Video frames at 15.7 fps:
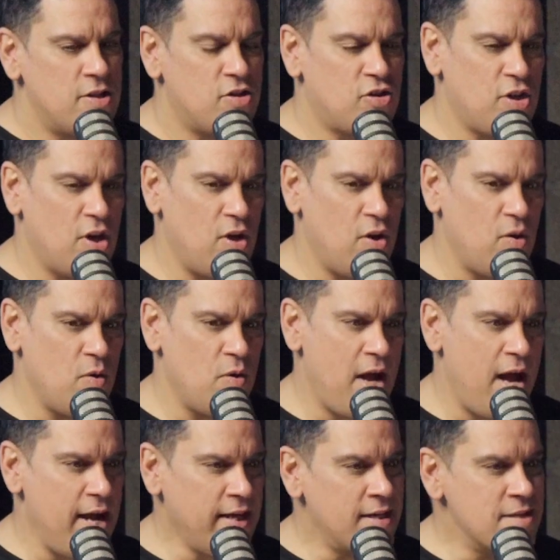So
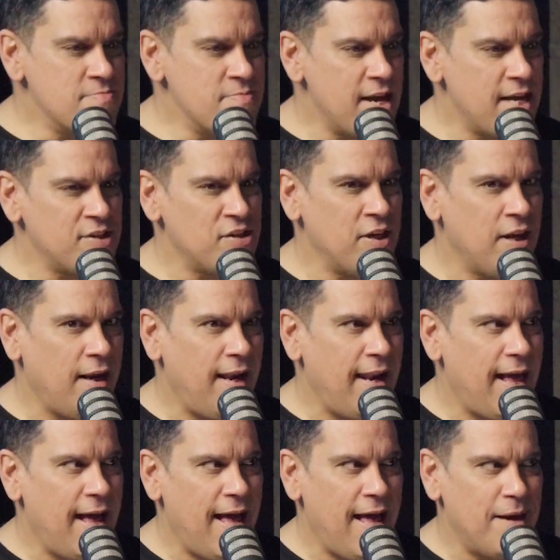I can imagine a
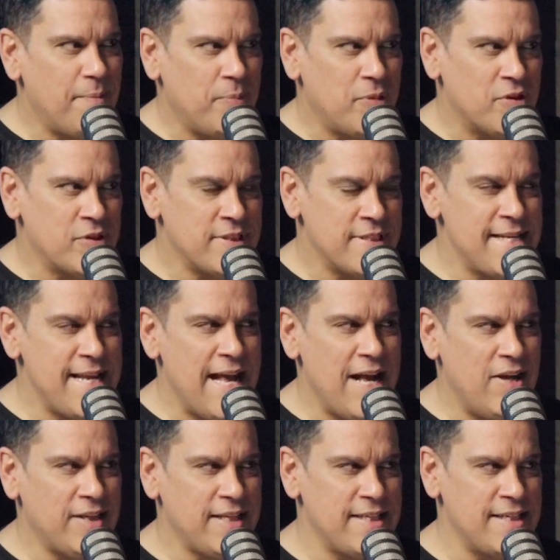lot of
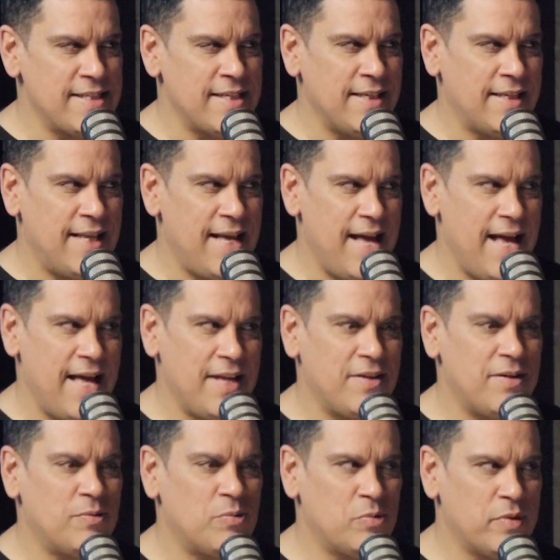personalities and a lot
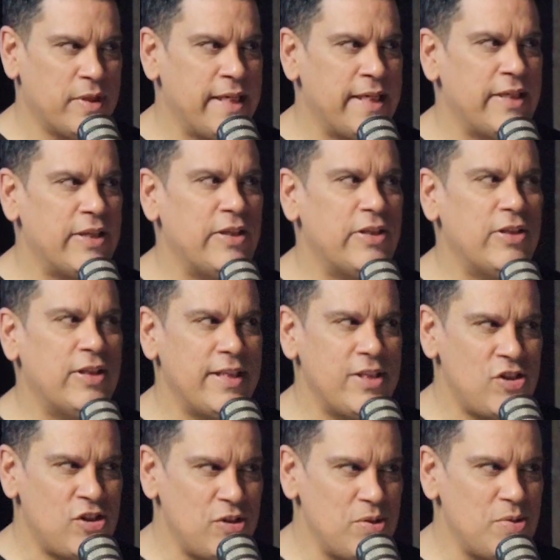of real
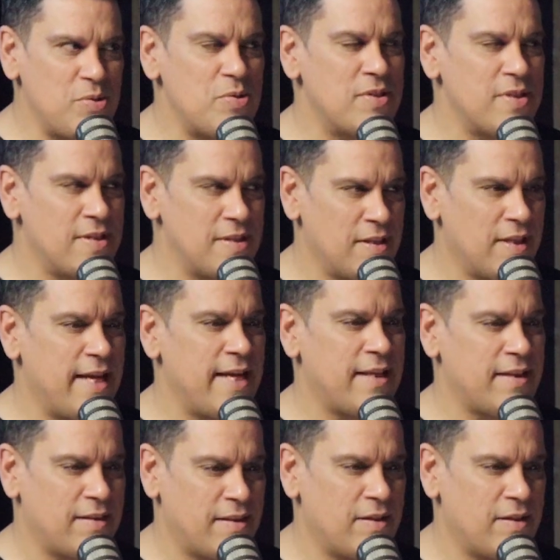issues and like